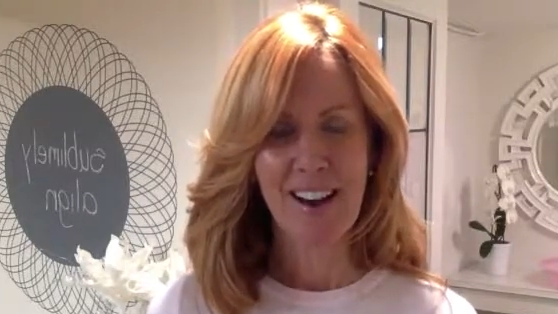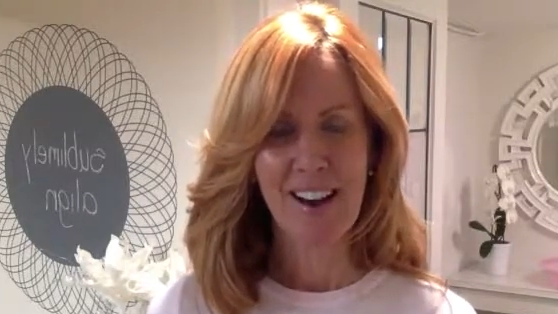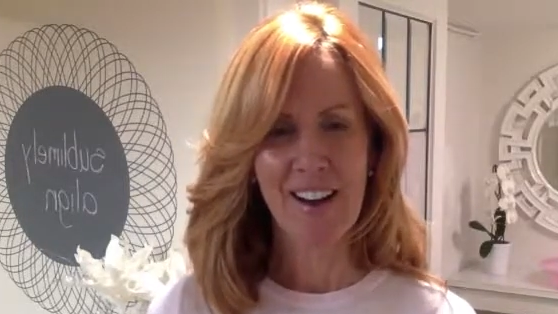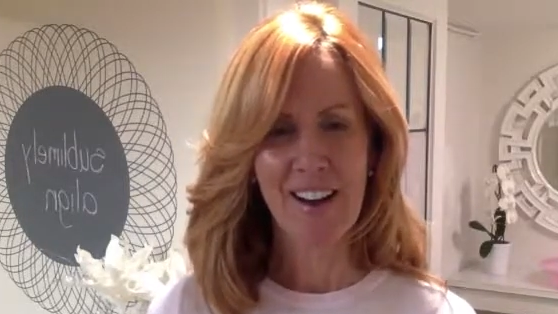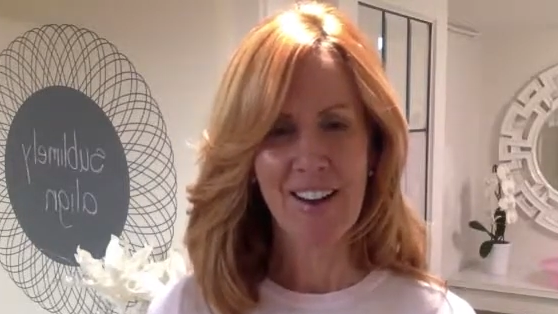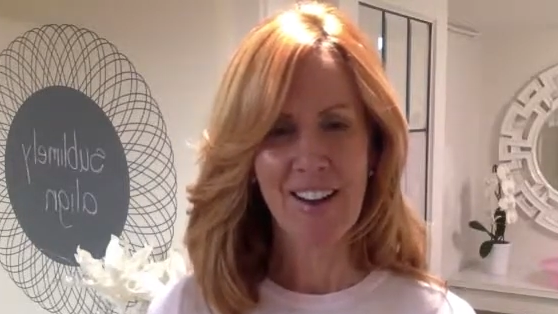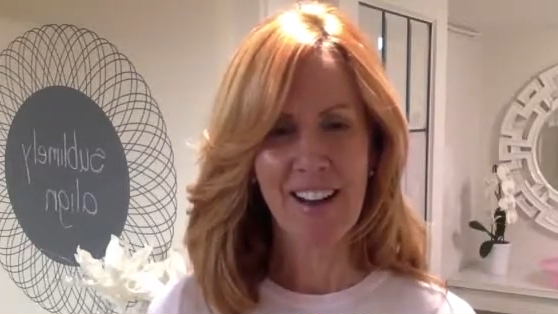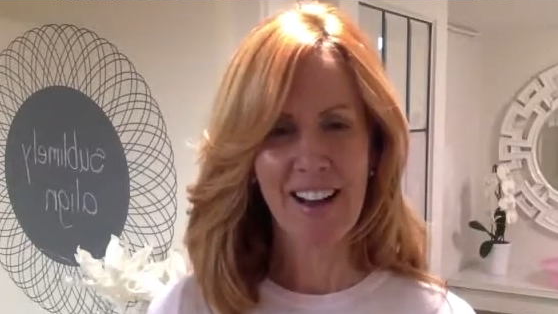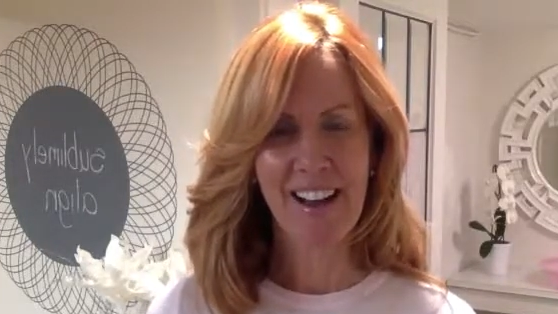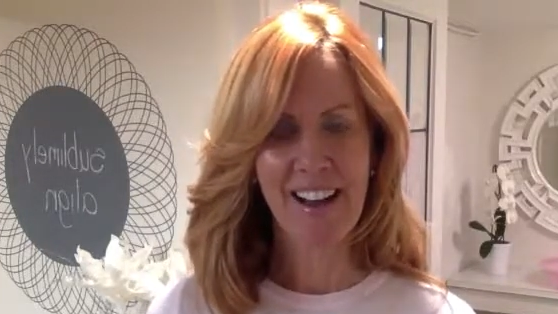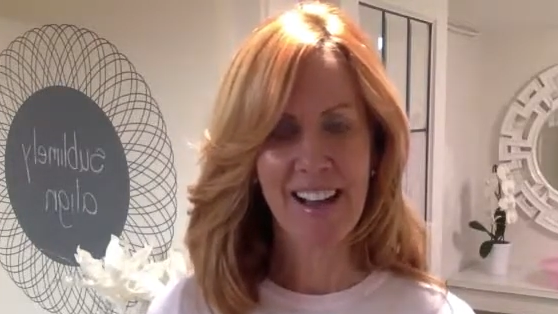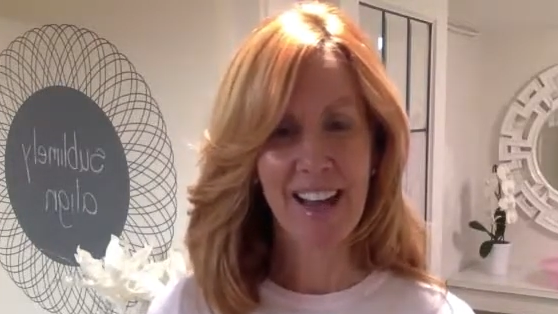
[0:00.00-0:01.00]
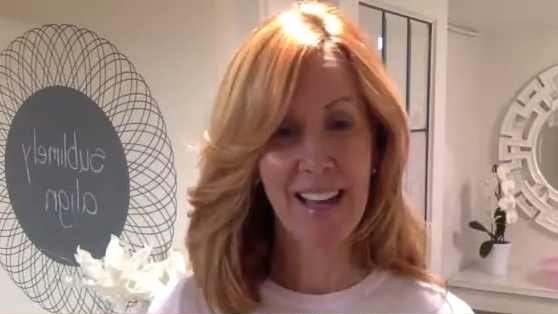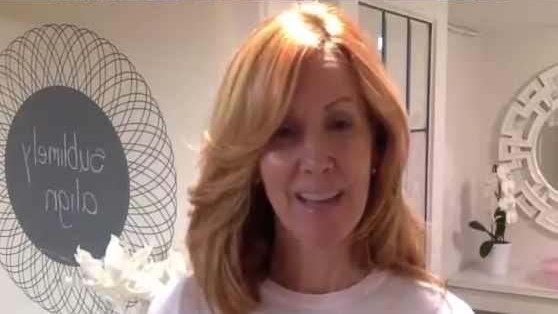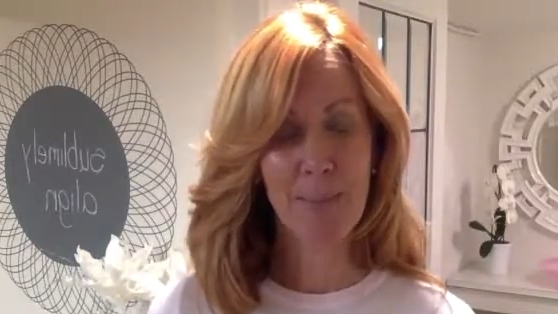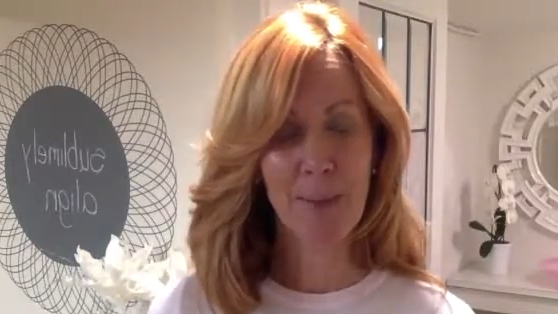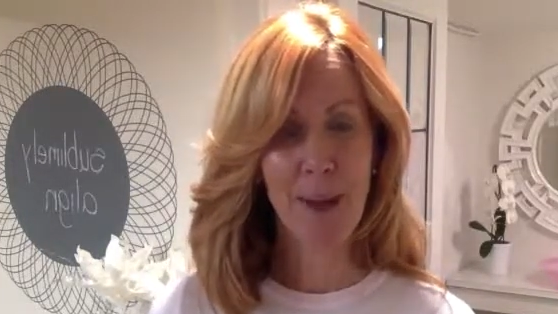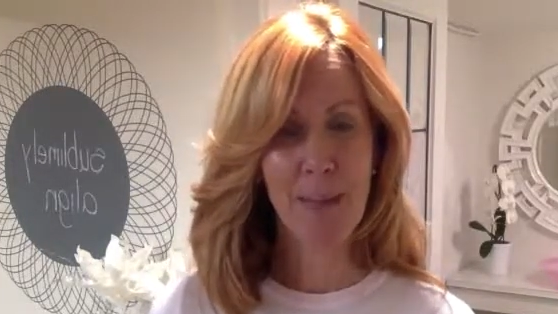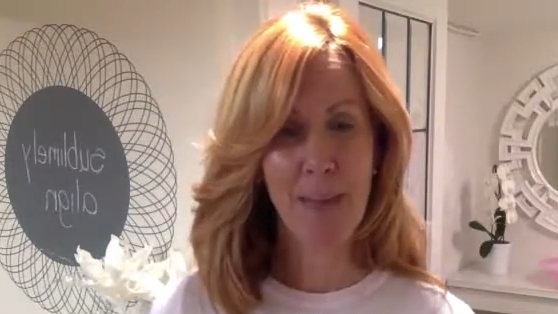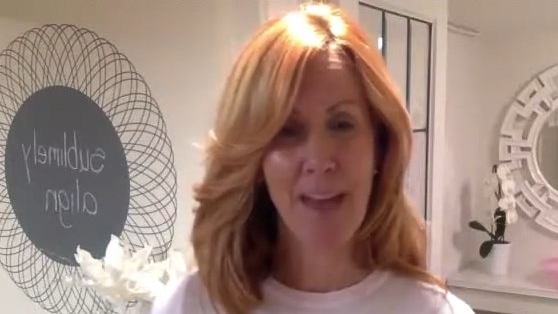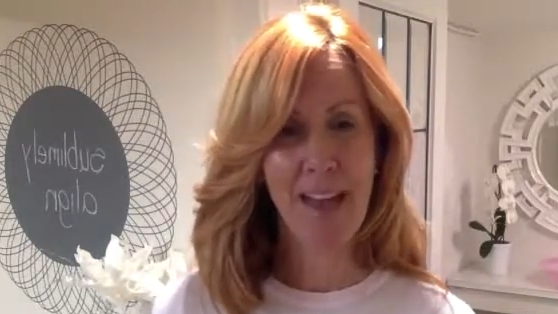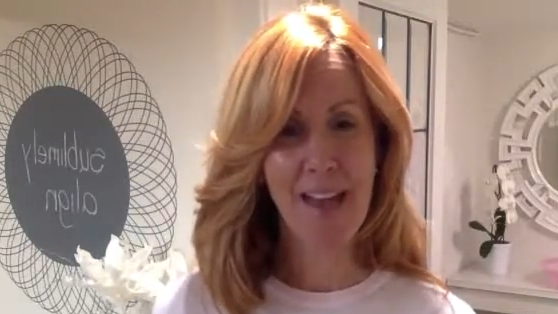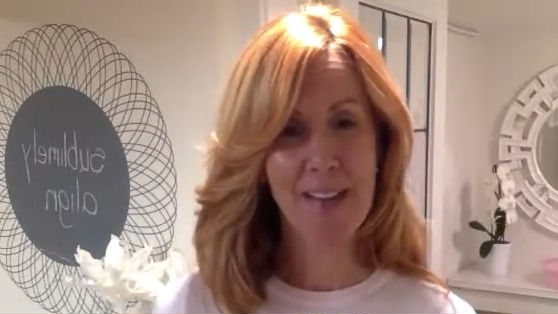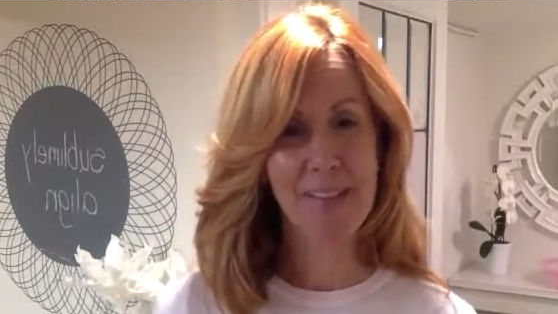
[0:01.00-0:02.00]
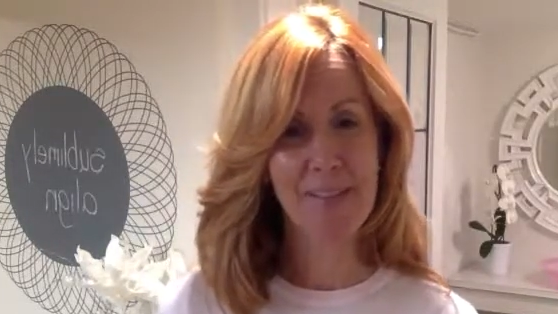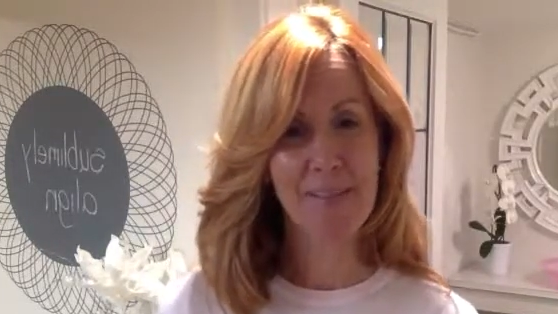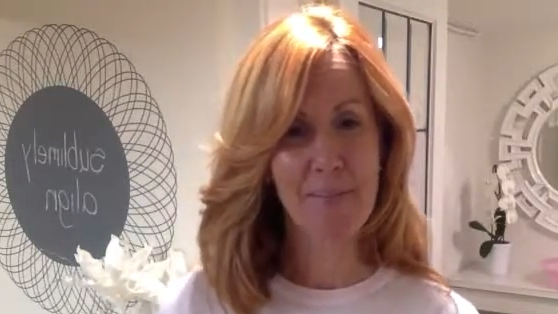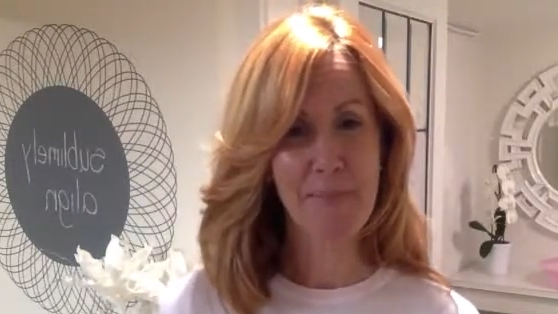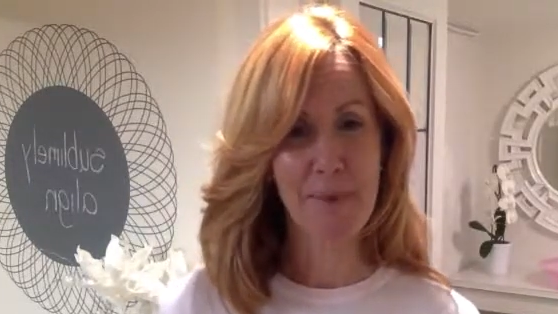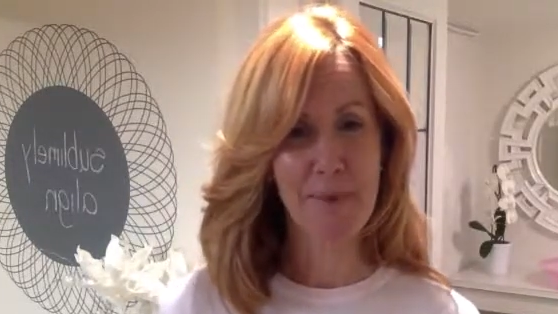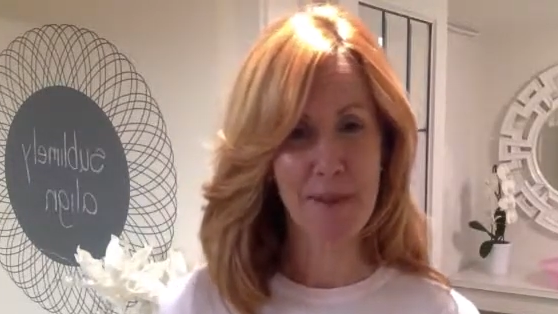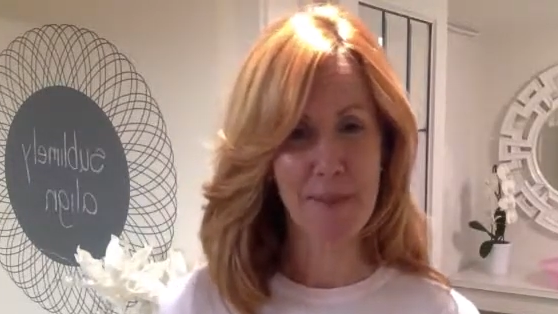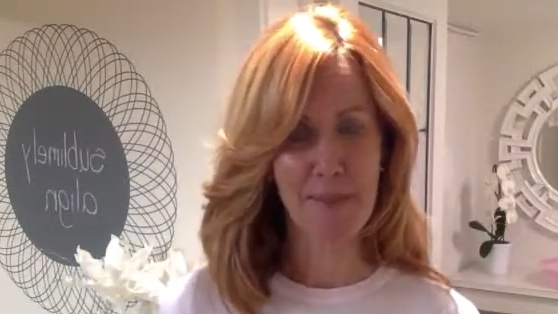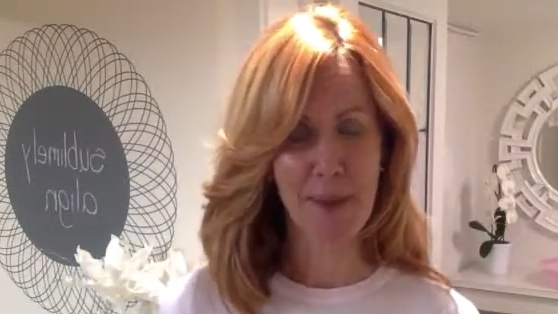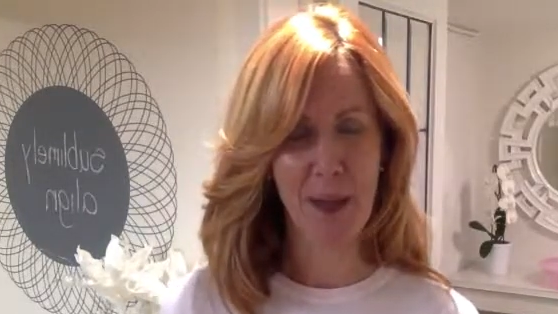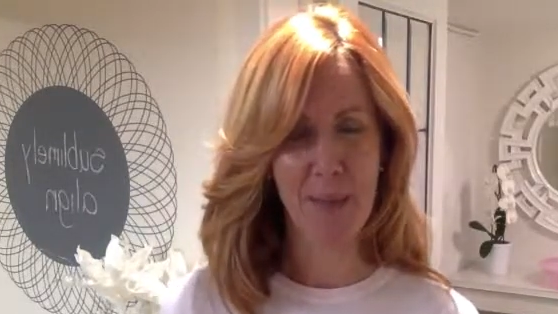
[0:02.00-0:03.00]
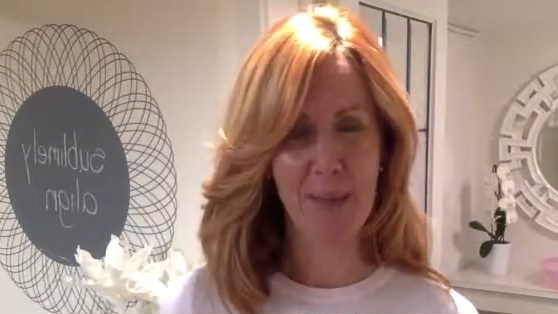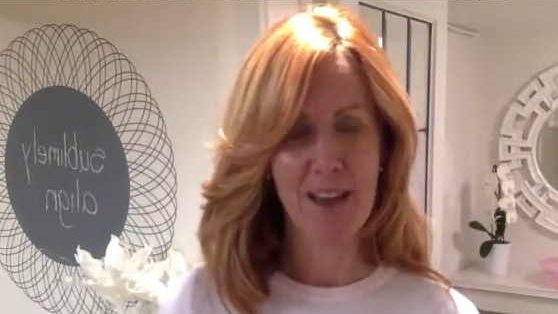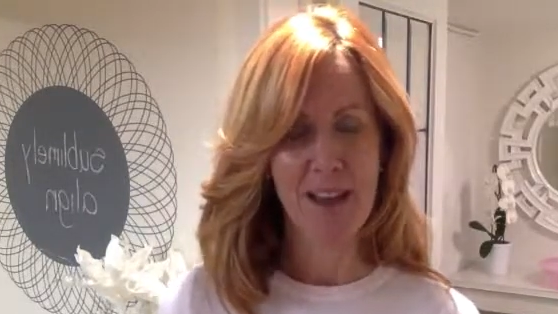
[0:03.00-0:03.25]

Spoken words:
are hanging prep and pull-up prep.